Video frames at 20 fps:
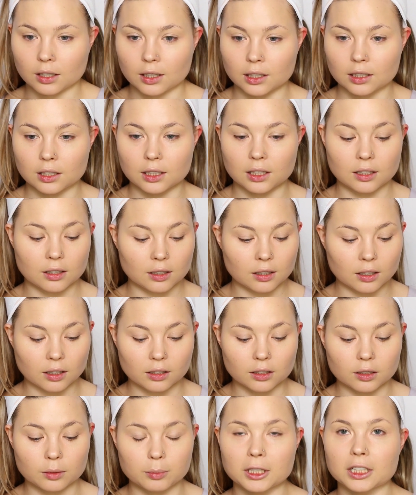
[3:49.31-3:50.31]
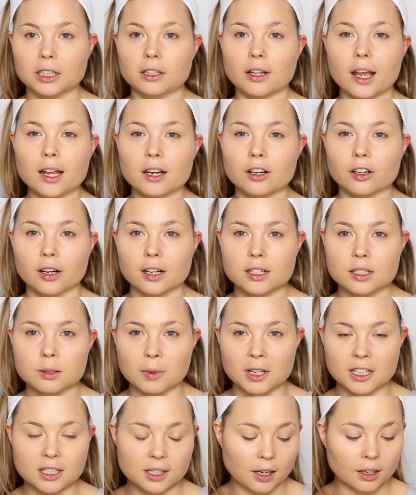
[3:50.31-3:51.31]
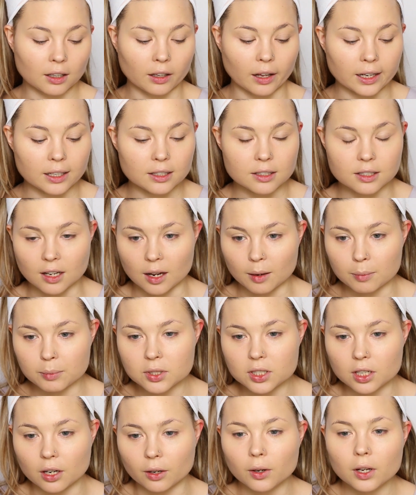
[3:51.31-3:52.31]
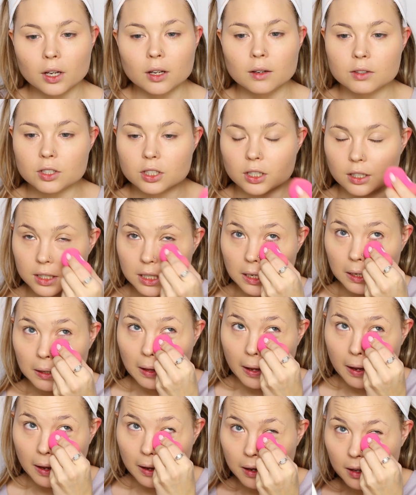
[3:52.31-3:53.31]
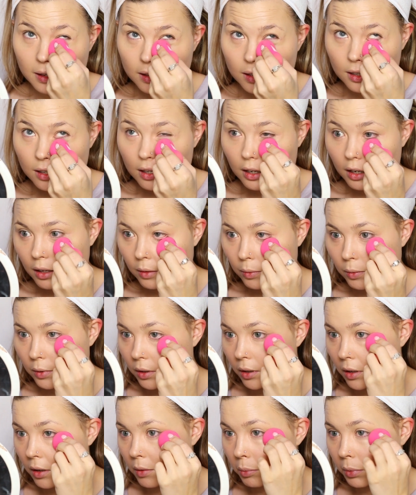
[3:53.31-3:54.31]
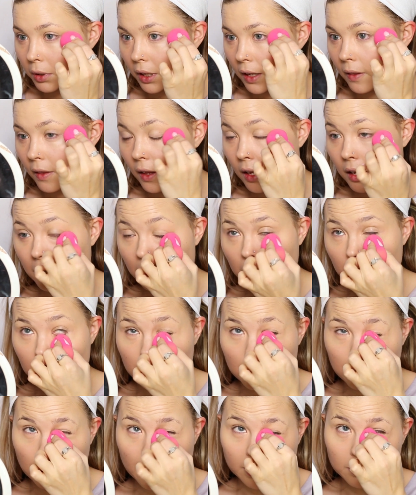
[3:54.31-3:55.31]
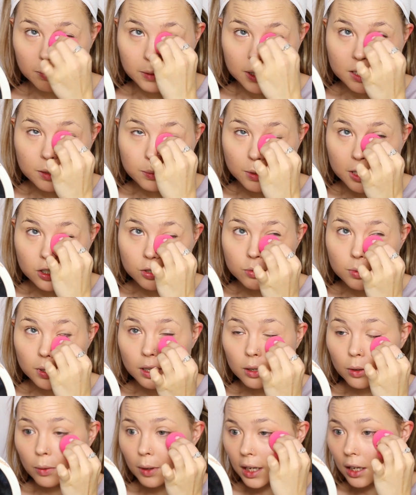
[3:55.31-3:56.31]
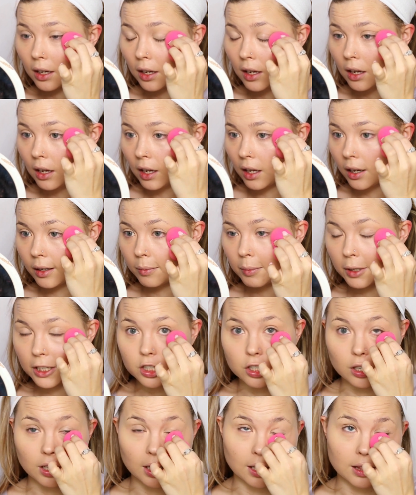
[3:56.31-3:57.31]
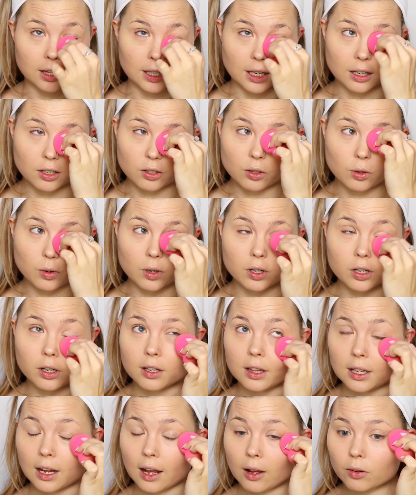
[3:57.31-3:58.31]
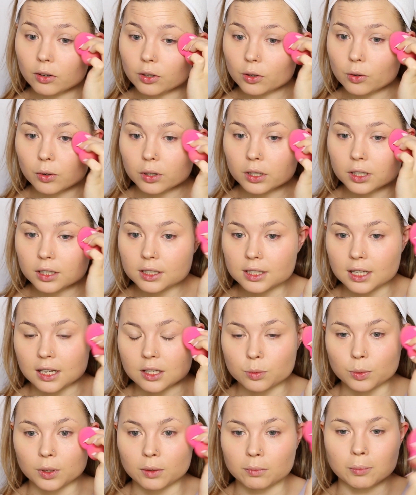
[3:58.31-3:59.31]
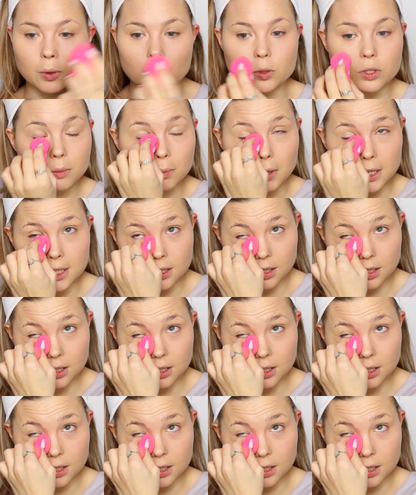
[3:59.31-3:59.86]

I need a little bit lighter as my skin lightens up. So I'm just gonna take that, and then I will blend that in with the back of my sponge really quick and make sure I get the inner corner and the outer corner, because that's where most of my